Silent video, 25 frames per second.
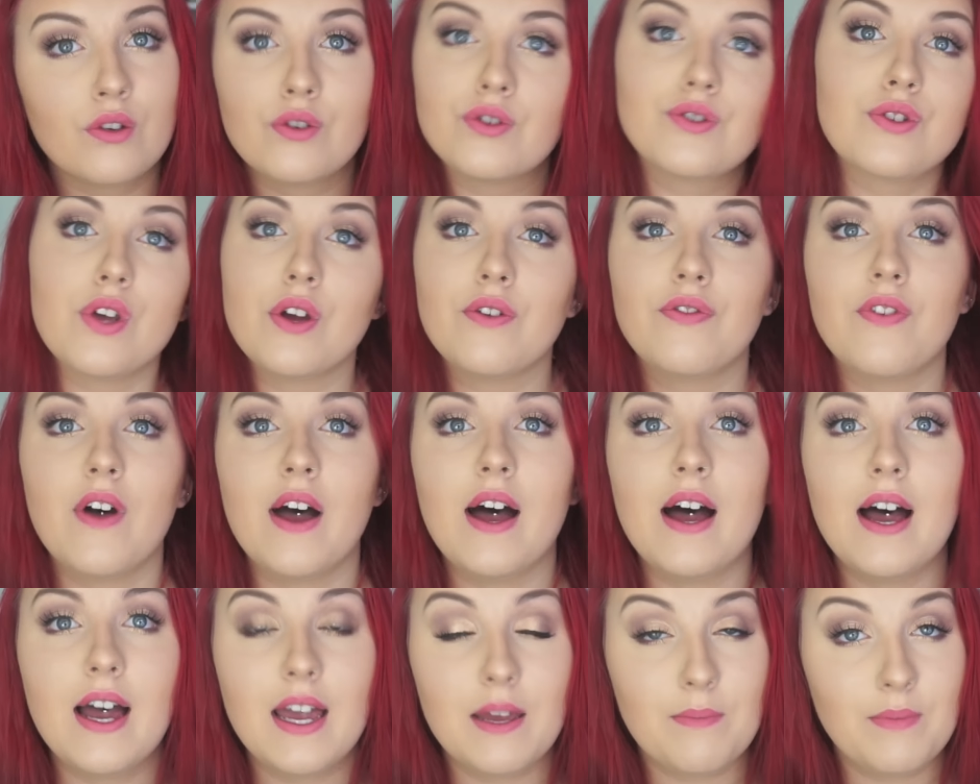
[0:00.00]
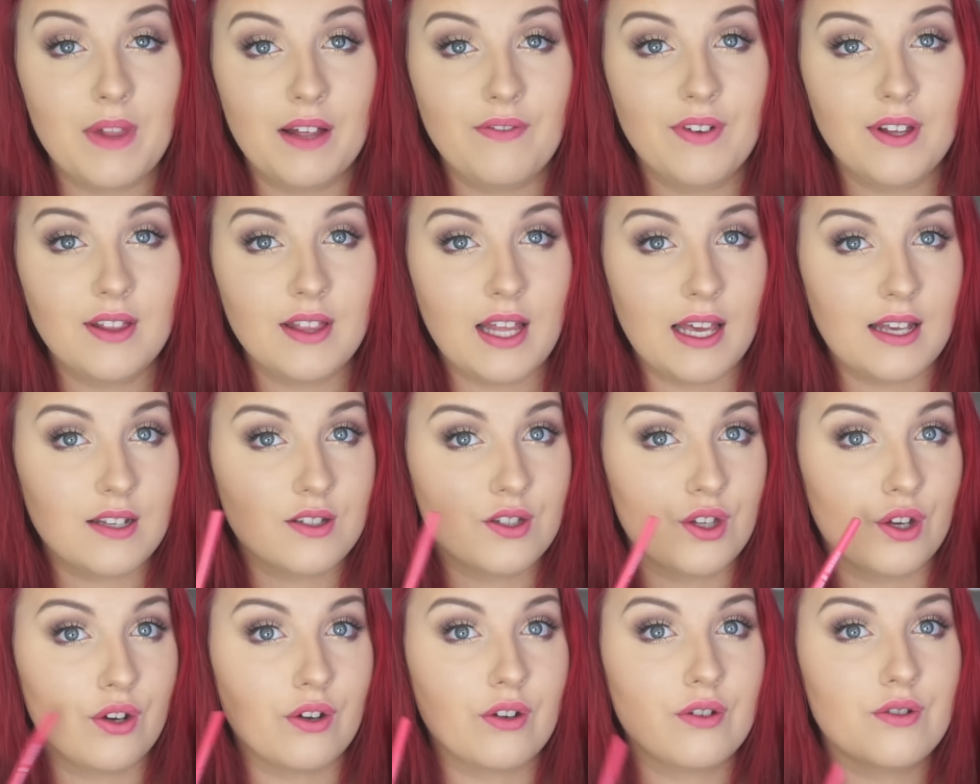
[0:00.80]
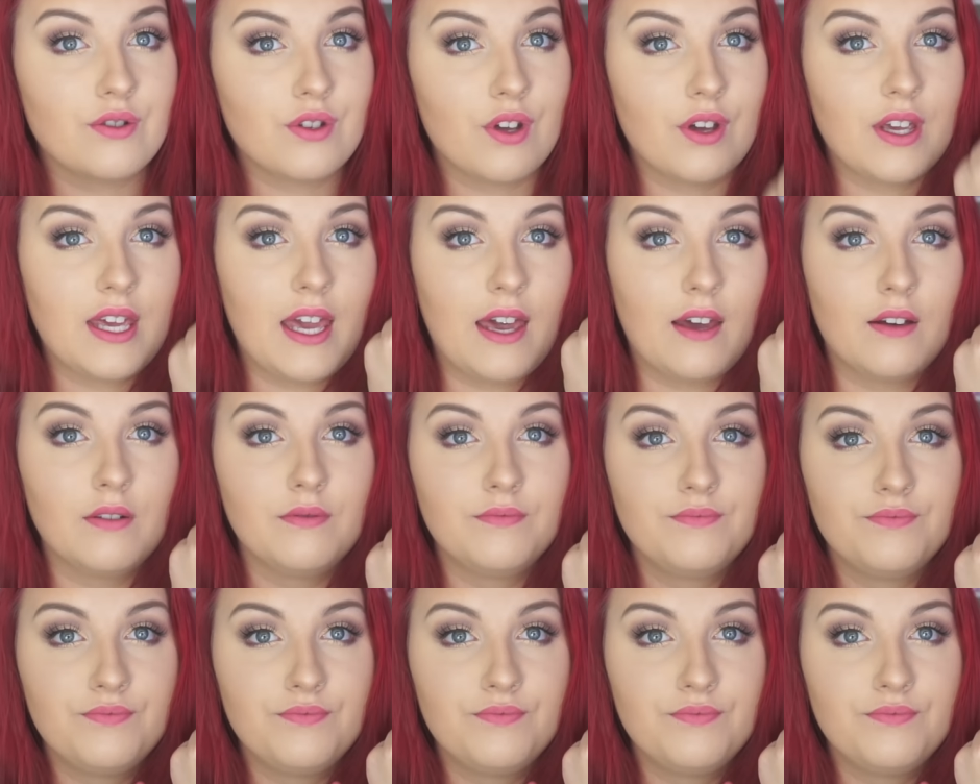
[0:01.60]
So far, I'm loving these though. So yeah,